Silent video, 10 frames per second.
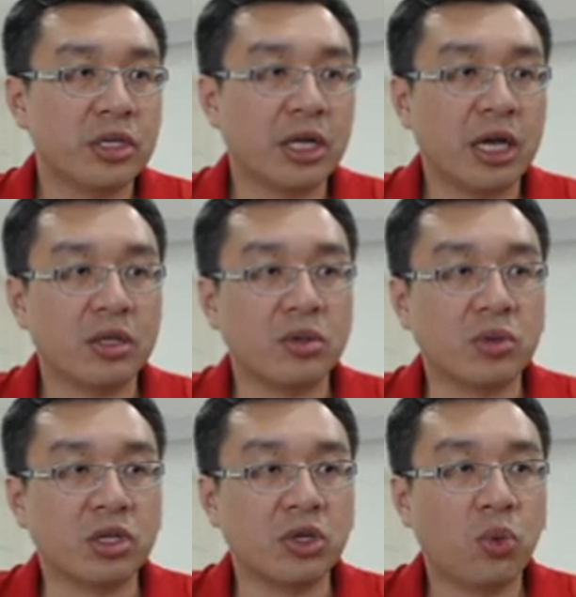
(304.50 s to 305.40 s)
then to
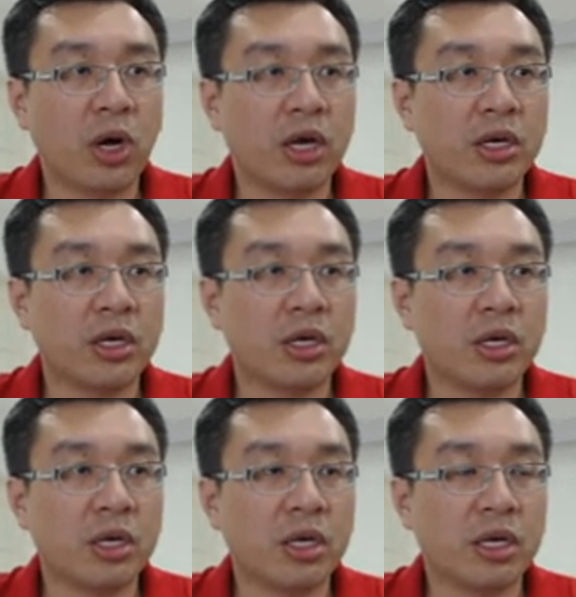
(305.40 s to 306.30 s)
d1,
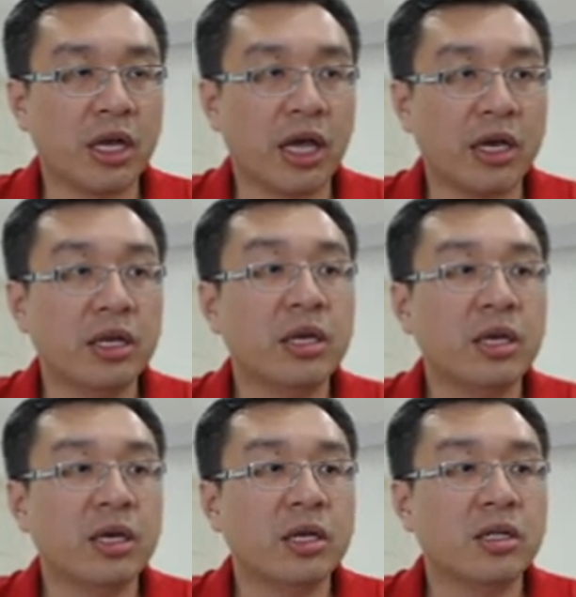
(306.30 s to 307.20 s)
then
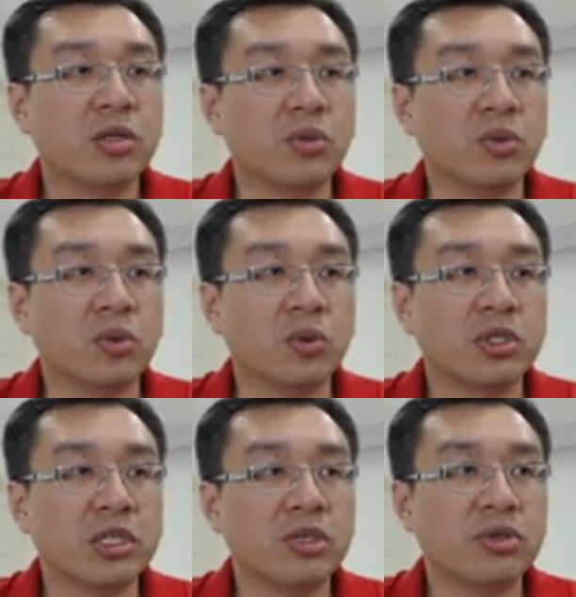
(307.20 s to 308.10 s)
to
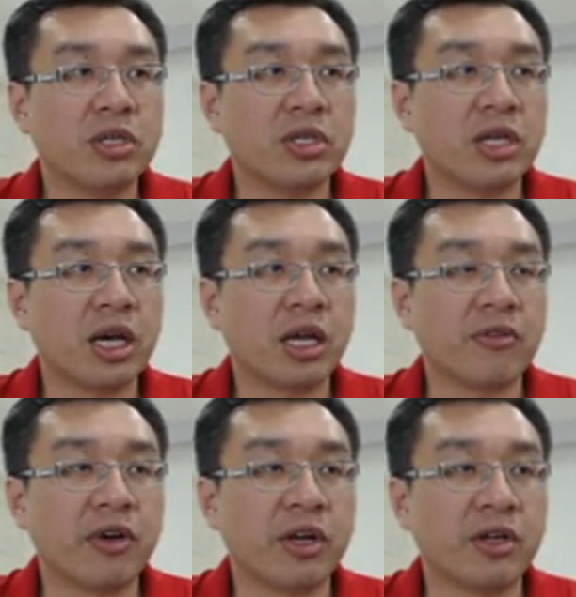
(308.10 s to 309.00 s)
c3, and
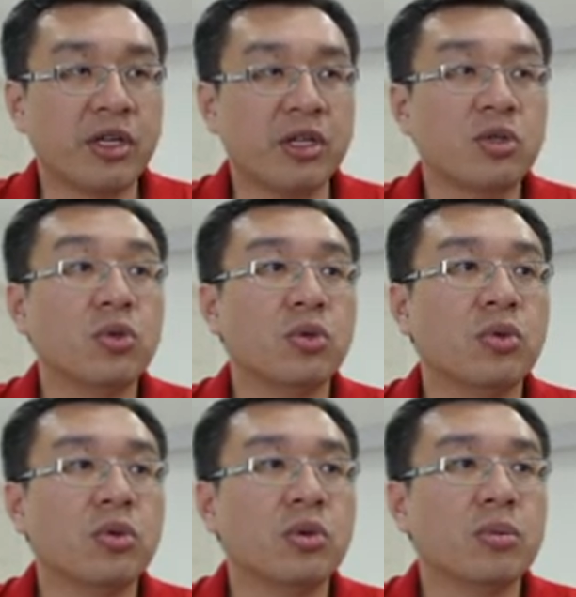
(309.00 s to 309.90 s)
finally to
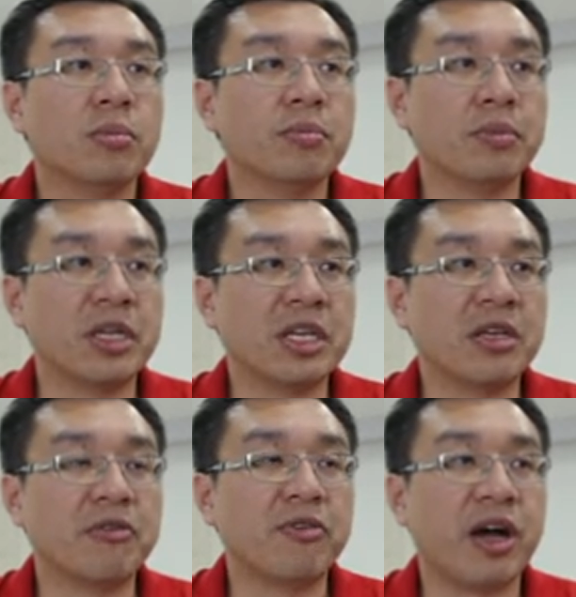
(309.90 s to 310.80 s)

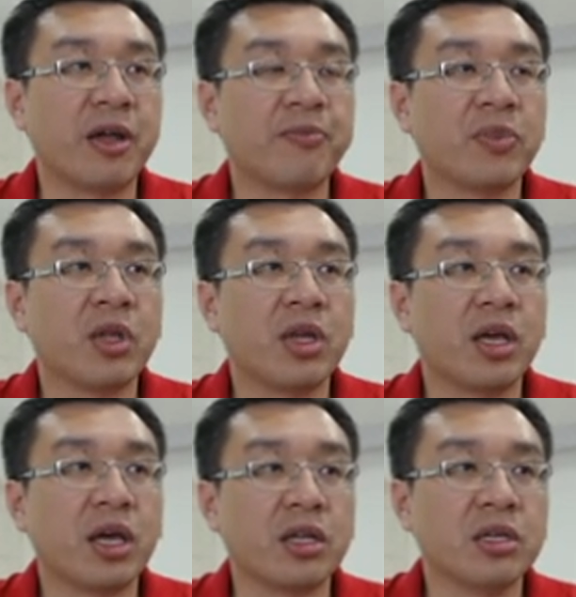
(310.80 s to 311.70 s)
b5.
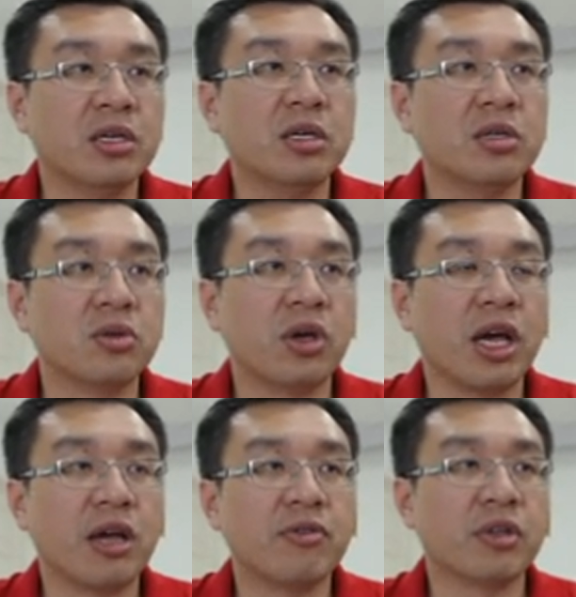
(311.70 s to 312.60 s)
And here you
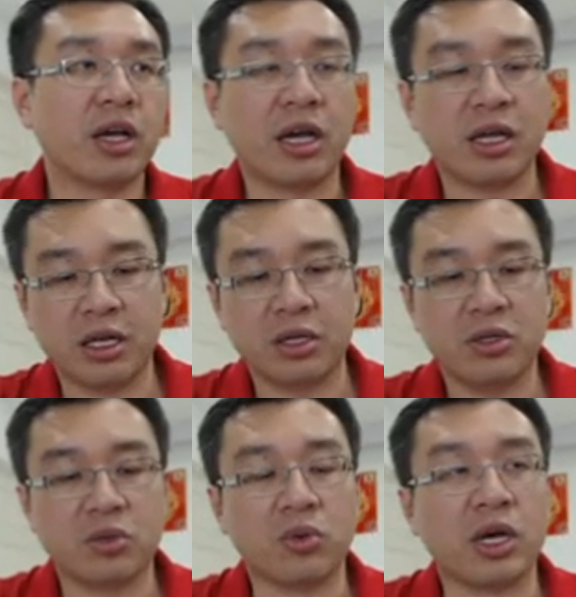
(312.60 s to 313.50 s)
have the idea
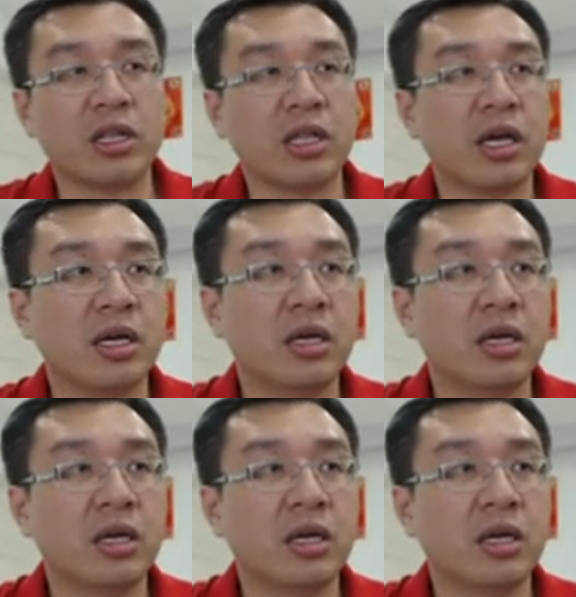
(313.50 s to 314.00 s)
to attack